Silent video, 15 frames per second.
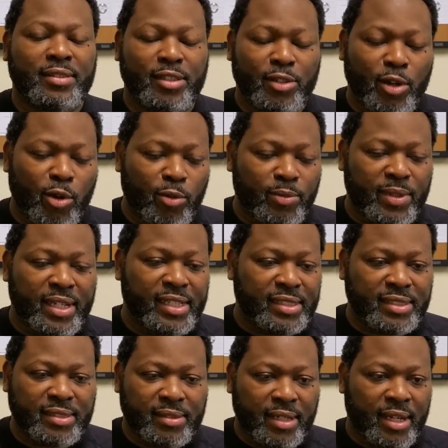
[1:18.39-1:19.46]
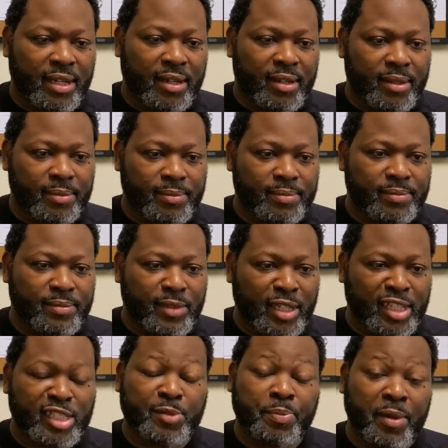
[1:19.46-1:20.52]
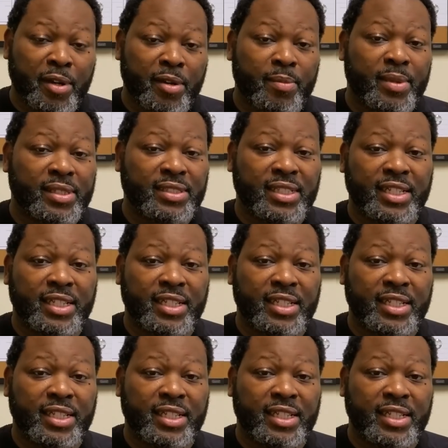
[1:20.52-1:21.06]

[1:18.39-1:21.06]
you know, these the experiments